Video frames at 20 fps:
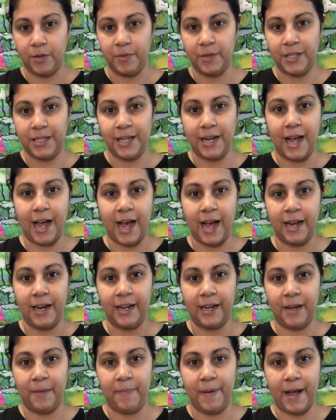I'm just gonna add
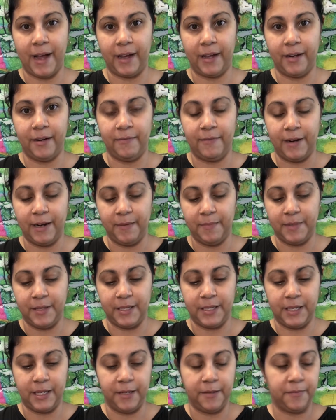like a packet of vitamin
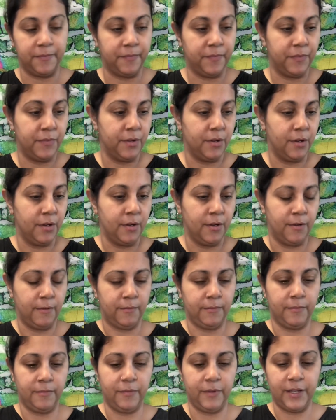C.
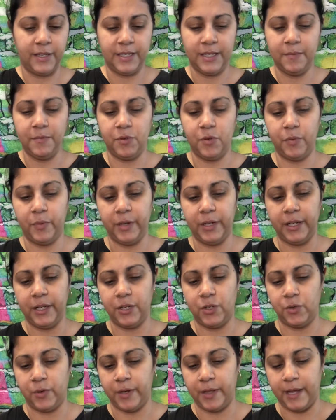They seem to really
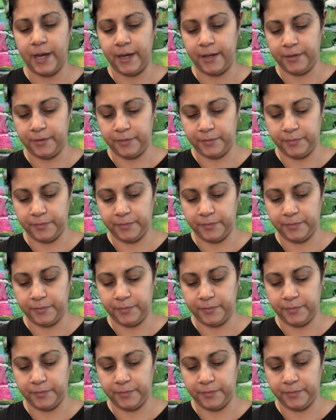enjoy that.